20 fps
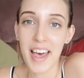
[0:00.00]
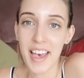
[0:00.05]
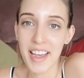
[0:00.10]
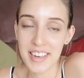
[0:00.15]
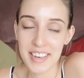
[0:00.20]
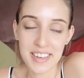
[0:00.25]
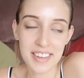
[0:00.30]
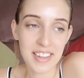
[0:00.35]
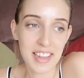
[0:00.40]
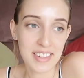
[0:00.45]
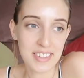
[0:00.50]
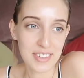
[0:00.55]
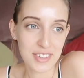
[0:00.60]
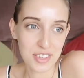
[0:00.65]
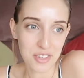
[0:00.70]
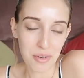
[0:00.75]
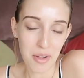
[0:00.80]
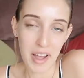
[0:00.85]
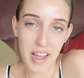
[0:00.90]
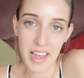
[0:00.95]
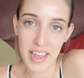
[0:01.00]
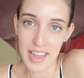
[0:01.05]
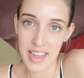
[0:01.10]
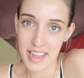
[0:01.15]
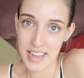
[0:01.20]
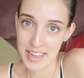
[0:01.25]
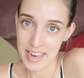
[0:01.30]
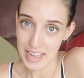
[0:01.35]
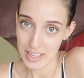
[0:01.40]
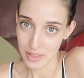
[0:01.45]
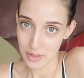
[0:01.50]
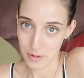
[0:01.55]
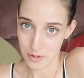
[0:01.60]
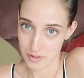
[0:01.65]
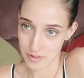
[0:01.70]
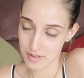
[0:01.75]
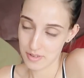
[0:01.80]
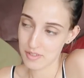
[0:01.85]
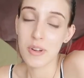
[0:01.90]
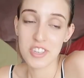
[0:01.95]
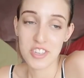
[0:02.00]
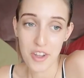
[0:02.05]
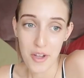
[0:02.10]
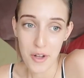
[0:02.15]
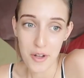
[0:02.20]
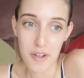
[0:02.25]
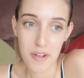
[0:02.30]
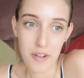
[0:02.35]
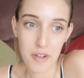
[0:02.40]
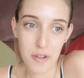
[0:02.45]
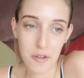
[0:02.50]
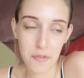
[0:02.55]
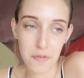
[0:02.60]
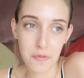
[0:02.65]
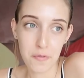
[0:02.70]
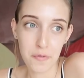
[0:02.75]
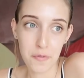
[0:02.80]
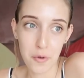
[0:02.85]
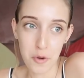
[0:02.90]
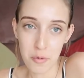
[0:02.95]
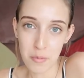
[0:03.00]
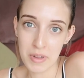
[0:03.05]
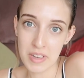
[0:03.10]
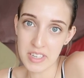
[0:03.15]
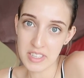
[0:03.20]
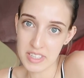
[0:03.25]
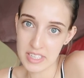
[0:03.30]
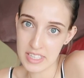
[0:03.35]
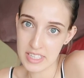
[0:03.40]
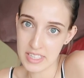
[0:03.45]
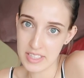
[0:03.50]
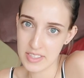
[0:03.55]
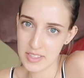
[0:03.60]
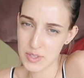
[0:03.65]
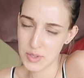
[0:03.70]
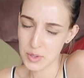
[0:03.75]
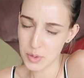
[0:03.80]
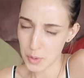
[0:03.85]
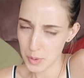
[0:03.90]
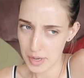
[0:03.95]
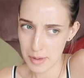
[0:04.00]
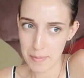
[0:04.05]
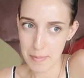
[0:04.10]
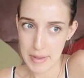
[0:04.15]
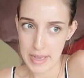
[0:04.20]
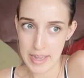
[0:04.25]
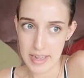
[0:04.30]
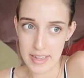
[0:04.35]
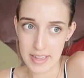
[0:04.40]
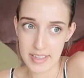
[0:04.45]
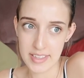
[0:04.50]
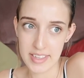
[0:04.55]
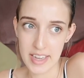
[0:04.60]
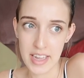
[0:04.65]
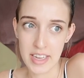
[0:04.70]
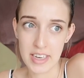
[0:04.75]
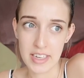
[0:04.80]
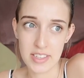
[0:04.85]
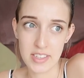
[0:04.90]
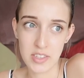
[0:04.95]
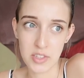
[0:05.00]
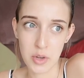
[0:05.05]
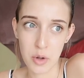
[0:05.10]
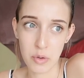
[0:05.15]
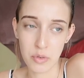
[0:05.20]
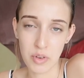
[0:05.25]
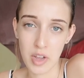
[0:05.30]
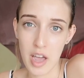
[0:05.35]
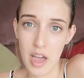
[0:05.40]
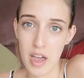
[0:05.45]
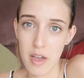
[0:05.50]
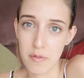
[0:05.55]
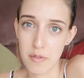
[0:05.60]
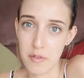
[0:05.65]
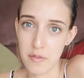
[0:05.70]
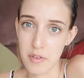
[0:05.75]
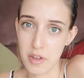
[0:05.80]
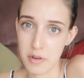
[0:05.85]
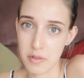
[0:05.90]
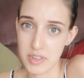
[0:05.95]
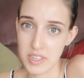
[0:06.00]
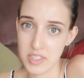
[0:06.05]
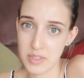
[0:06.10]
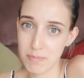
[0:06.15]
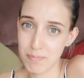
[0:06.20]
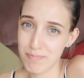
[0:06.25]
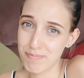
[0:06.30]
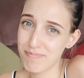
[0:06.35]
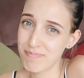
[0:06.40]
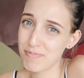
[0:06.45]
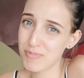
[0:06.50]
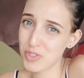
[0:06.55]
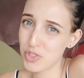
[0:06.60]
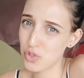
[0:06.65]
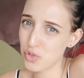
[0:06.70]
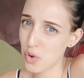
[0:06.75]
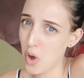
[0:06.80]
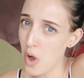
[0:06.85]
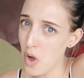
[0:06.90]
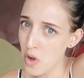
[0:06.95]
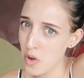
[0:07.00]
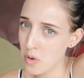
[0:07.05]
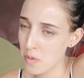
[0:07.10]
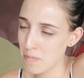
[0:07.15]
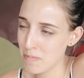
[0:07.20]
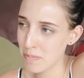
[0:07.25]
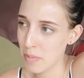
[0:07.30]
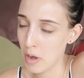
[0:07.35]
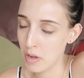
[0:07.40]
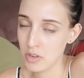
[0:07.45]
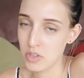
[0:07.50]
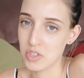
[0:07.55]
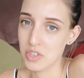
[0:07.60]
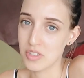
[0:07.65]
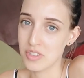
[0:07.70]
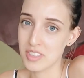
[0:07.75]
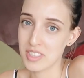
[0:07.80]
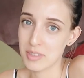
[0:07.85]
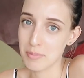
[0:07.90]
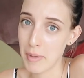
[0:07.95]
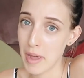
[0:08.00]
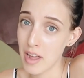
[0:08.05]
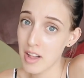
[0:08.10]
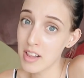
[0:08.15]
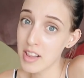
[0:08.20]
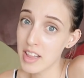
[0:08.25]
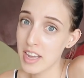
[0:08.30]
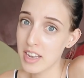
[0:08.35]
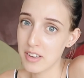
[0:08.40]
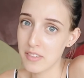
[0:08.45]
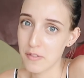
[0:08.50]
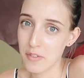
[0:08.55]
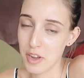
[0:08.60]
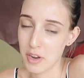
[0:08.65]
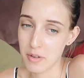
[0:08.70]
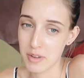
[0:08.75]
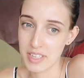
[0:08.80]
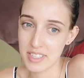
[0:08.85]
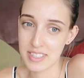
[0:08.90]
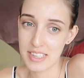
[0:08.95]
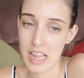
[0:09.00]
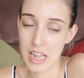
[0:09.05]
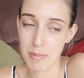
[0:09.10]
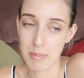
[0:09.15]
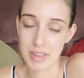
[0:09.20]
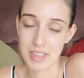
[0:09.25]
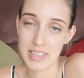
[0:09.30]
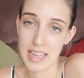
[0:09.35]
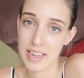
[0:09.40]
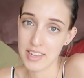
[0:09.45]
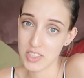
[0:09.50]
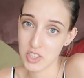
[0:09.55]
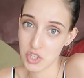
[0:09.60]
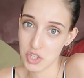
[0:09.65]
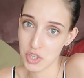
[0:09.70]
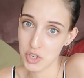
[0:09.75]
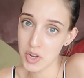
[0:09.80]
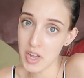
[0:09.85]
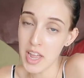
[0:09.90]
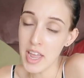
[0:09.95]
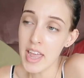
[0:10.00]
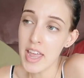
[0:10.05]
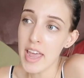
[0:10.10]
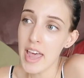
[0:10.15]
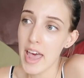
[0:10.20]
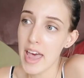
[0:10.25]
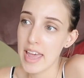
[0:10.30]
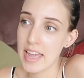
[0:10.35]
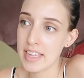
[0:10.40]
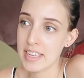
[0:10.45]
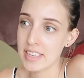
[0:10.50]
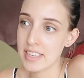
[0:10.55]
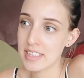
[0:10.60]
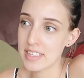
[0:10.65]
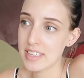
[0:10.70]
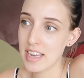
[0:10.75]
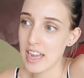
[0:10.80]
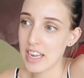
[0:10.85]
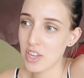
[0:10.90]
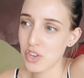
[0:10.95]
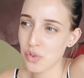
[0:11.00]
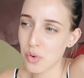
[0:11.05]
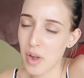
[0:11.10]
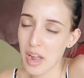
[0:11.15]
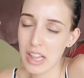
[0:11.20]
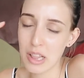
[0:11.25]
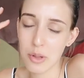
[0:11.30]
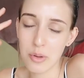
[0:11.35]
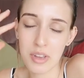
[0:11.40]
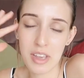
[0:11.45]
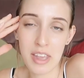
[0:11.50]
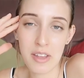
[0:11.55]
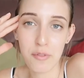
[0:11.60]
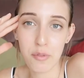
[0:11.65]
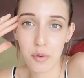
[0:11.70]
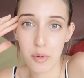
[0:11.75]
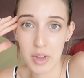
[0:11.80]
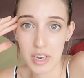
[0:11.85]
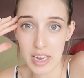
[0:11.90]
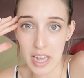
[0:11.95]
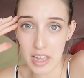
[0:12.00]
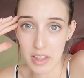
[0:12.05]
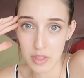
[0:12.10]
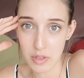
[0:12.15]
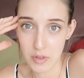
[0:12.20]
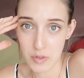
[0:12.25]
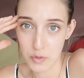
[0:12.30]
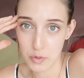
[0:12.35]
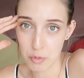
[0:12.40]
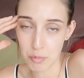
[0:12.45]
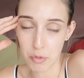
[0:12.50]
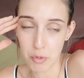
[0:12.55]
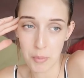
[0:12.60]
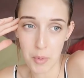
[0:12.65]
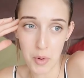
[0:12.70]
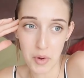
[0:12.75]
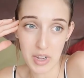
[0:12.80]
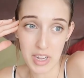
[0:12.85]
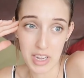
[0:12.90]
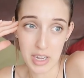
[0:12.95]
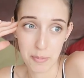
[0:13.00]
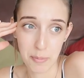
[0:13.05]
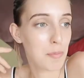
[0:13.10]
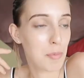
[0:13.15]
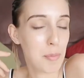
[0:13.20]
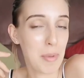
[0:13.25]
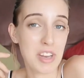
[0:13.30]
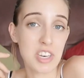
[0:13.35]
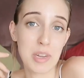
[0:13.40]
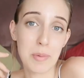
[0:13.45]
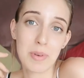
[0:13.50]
I didn't get to try natto, which are fermented soybeans, and it's known to have a very strong pungent smell and a very slimy texture and I tried looking for it at the supermarket but my